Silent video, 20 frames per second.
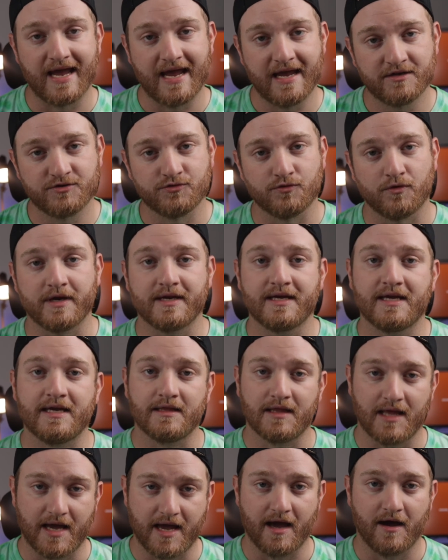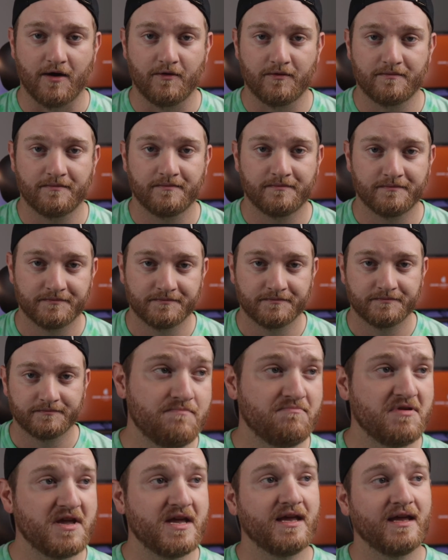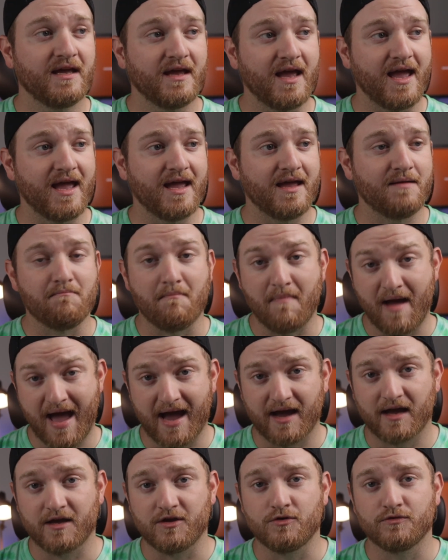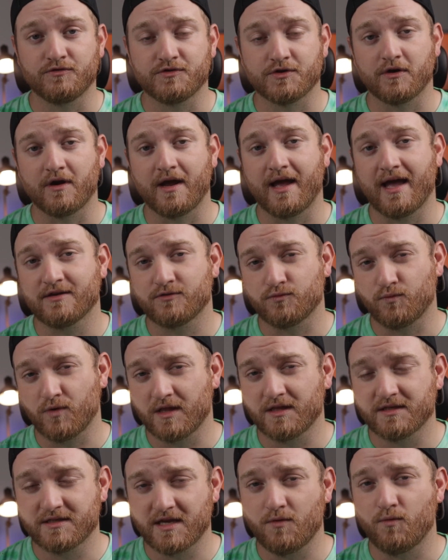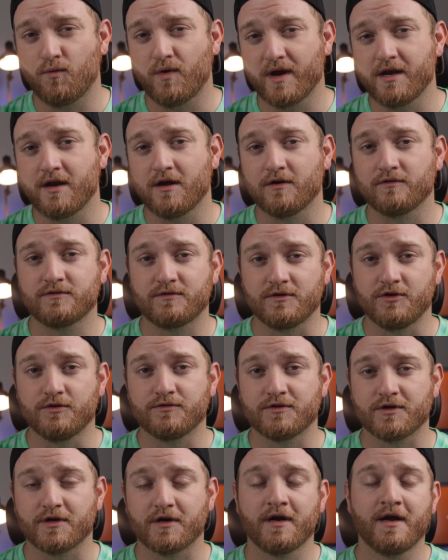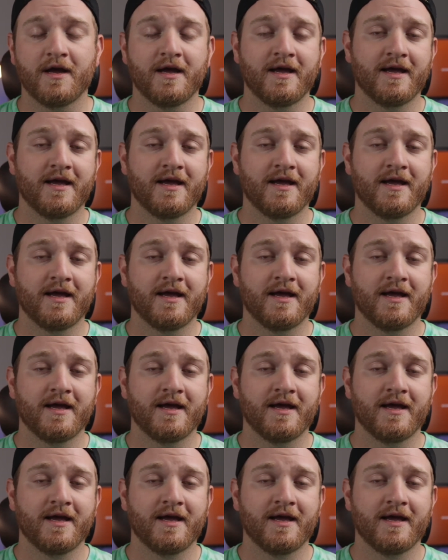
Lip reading: Android key layout. With me being a Mac user as well as a Windows user,